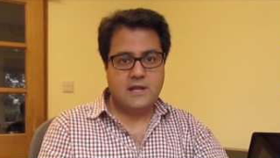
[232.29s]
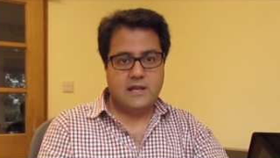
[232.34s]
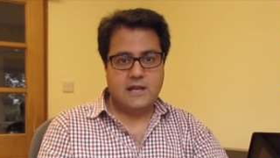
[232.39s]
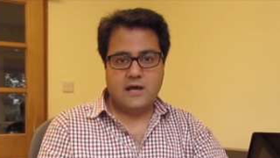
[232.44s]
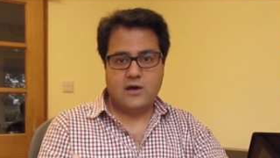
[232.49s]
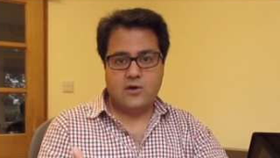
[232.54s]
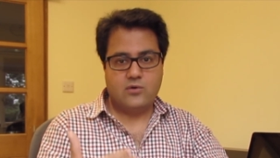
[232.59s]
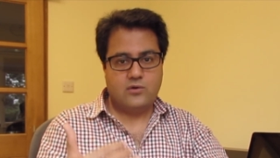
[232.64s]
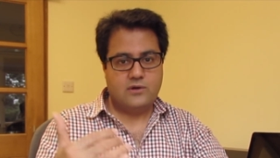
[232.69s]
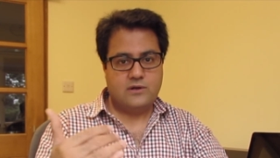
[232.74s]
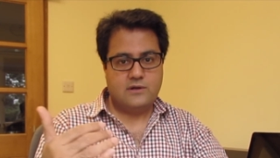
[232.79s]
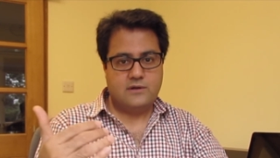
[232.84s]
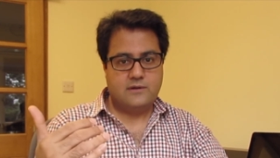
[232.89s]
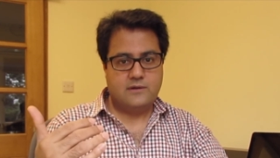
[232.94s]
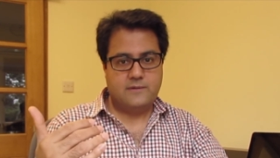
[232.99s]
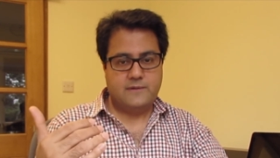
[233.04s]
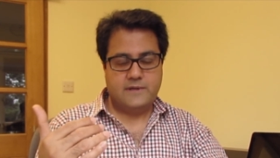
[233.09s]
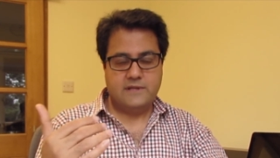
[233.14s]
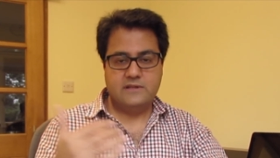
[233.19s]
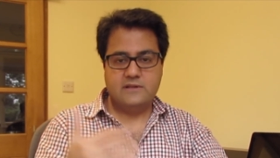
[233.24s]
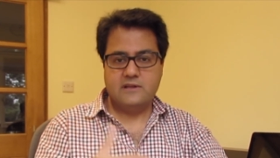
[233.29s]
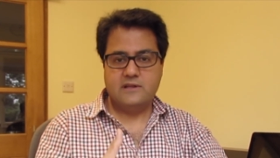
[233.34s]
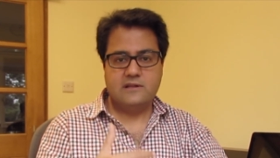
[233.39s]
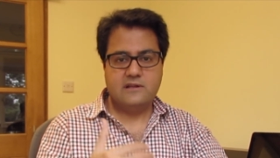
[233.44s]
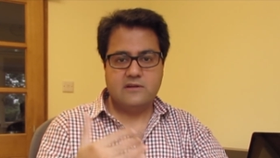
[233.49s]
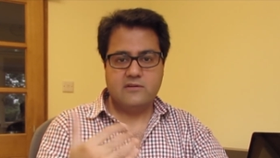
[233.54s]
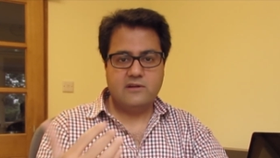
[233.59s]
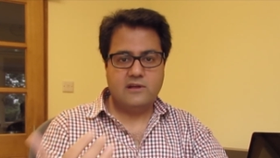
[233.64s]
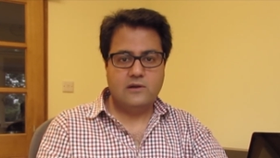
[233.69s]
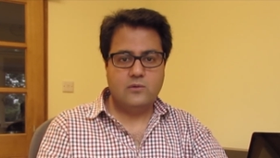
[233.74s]
Now, in
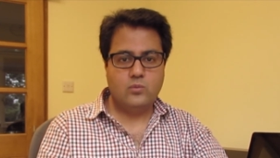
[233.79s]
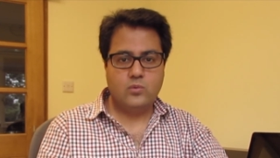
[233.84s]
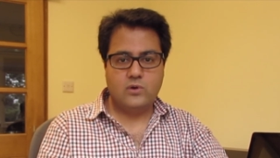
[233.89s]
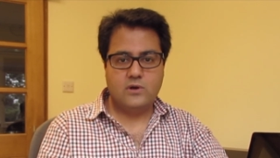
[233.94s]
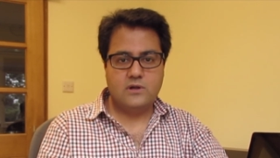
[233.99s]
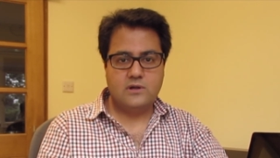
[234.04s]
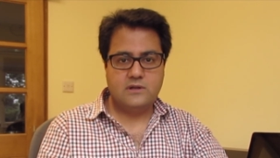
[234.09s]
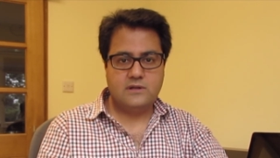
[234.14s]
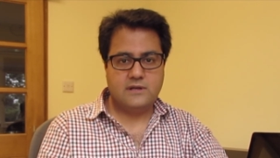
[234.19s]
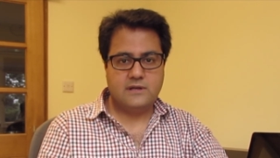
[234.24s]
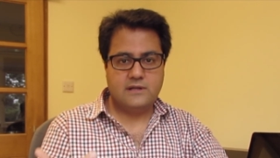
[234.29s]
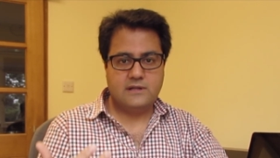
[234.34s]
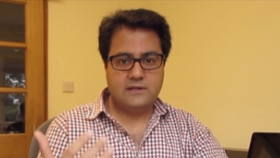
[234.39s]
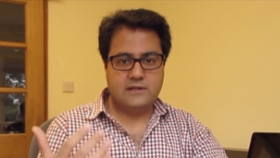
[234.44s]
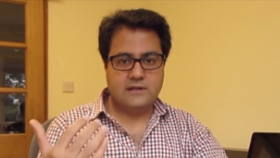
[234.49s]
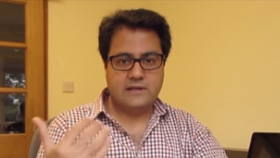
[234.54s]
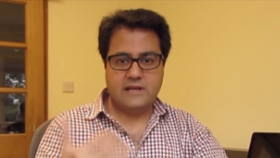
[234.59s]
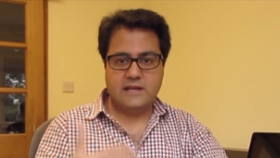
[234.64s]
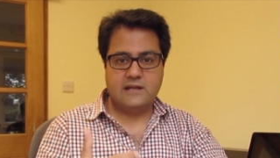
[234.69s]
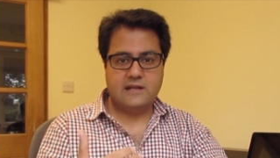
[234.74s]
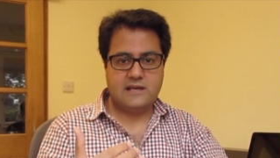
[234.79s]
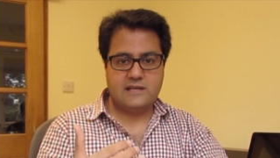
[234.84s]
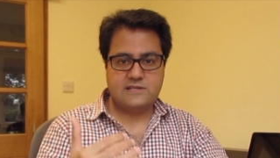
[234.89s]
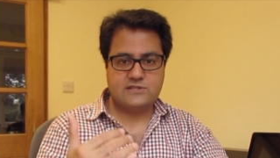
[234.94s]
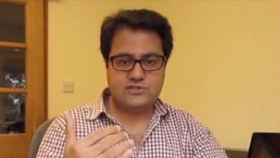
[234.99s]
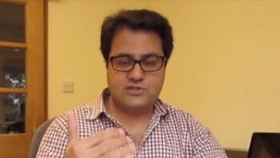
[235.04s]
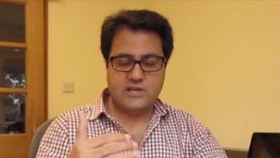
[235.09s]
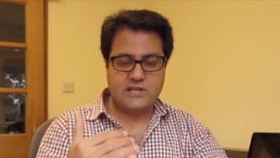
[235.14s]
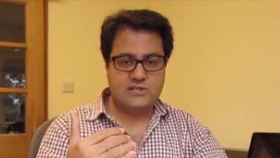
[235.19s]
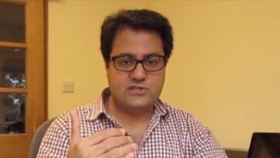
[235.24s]
the real world, the data
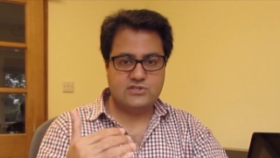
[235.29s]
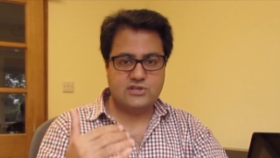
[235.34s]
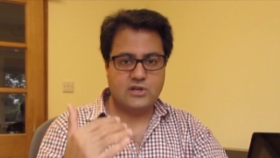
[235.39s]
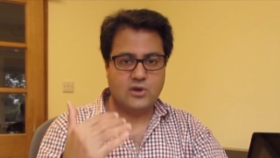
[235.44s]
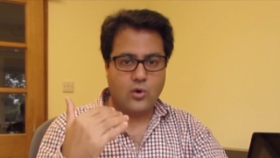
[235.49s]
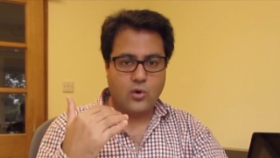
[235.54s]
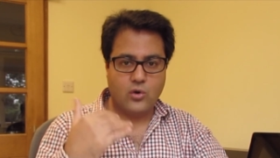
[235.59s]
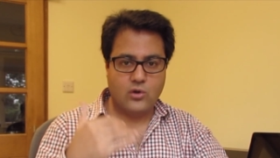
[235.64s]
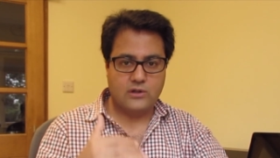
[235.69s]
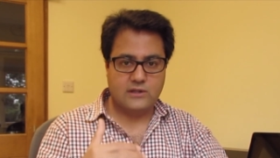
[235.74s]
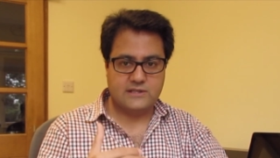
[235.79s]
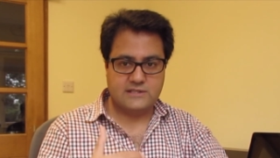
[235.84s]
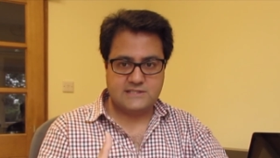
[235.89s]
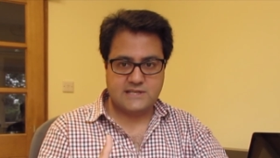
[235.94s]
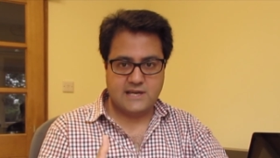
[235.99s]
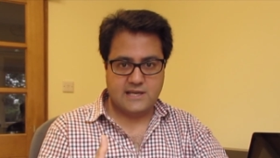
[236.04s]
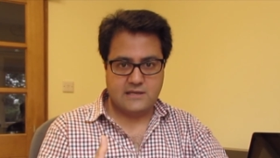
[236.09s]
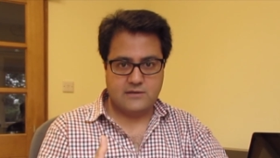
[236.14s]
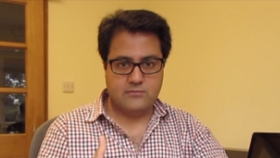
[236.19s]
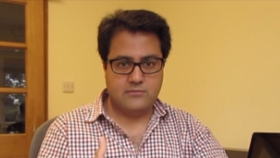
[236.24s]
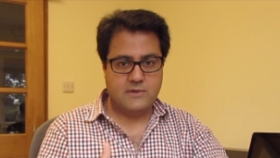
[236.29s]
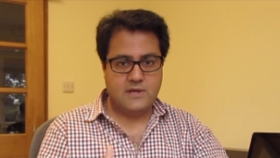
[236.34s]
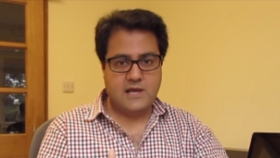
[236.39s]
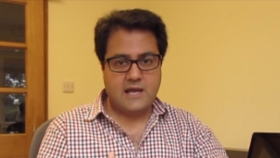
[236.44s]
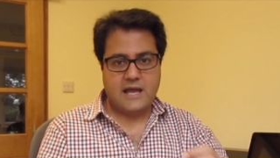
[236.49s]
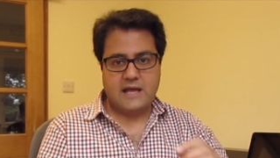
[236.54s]
is changing all the time,